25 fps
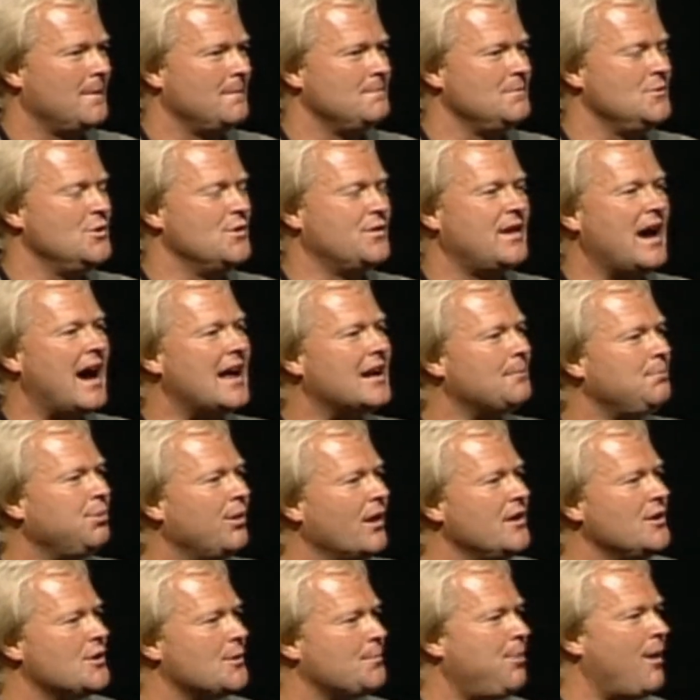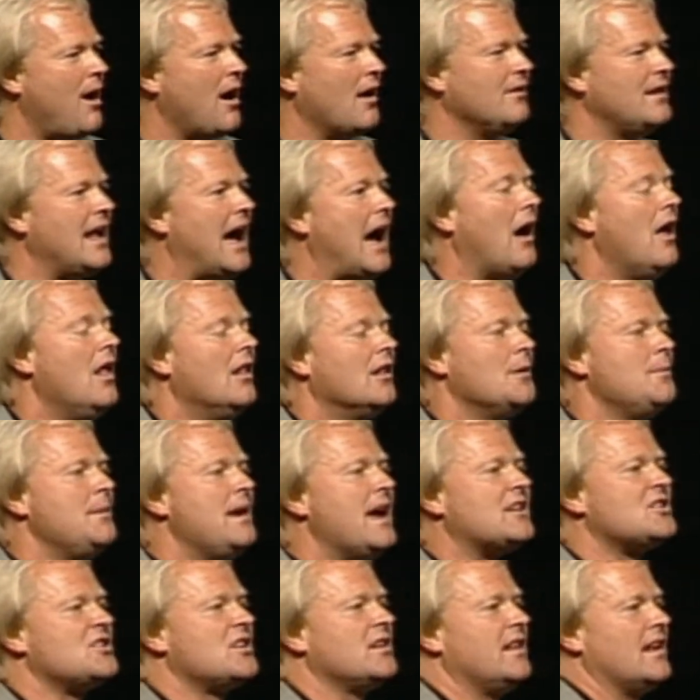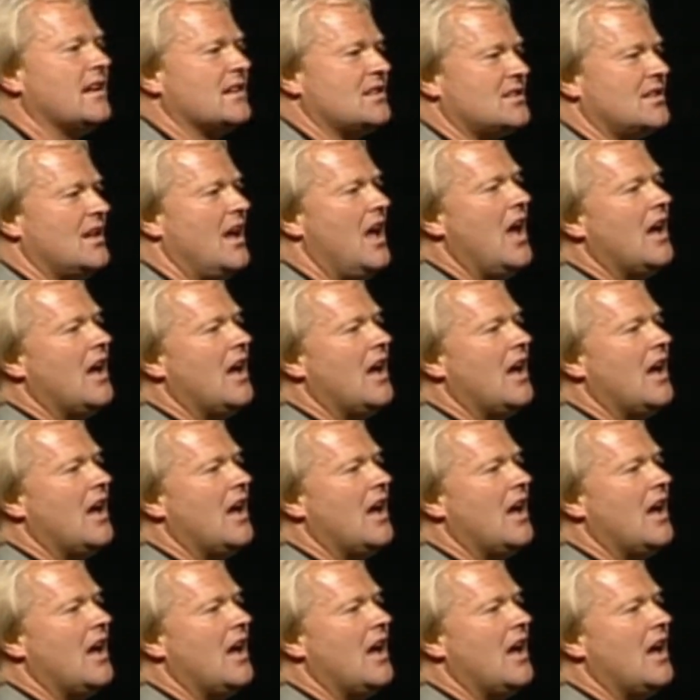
You've got to play your part. Now, let me ask you this.